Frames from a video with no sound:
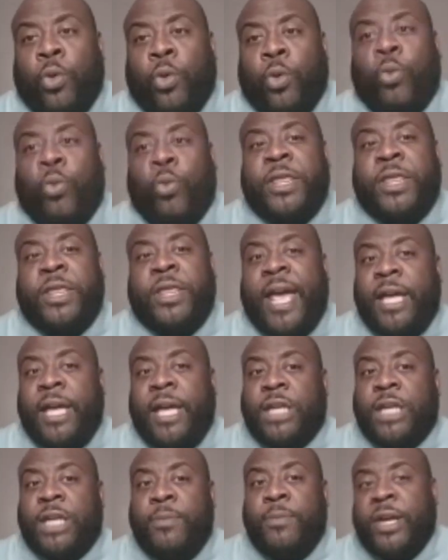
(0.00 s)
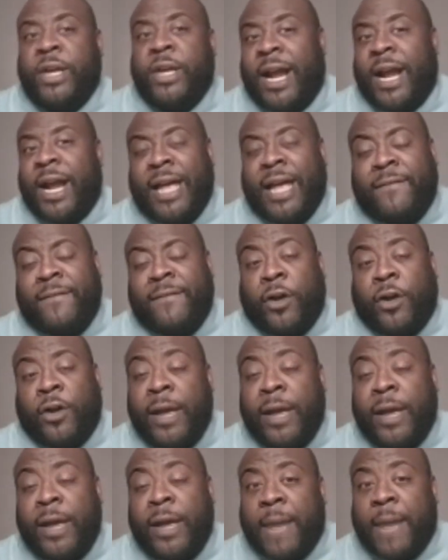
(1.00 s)
With AEW, you kind of got to
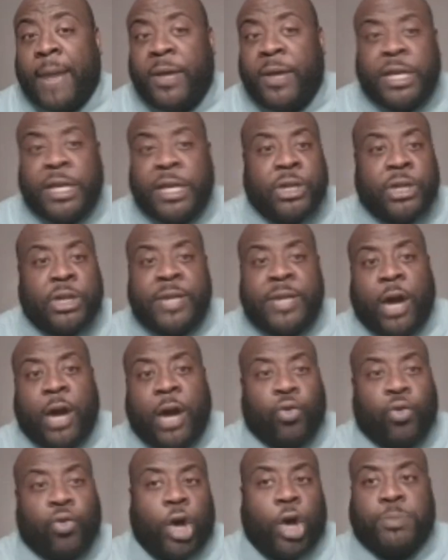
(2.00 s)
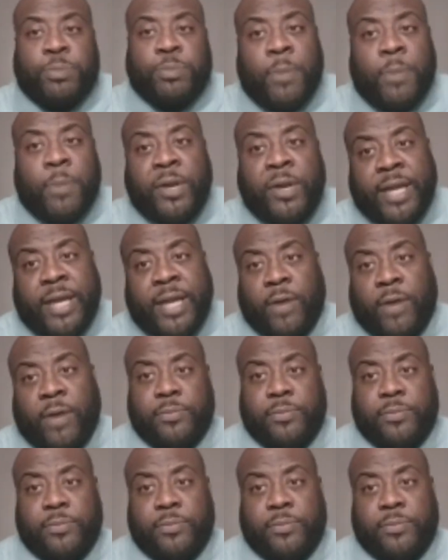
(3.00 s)
follow Impact because they're now cross-promoting now.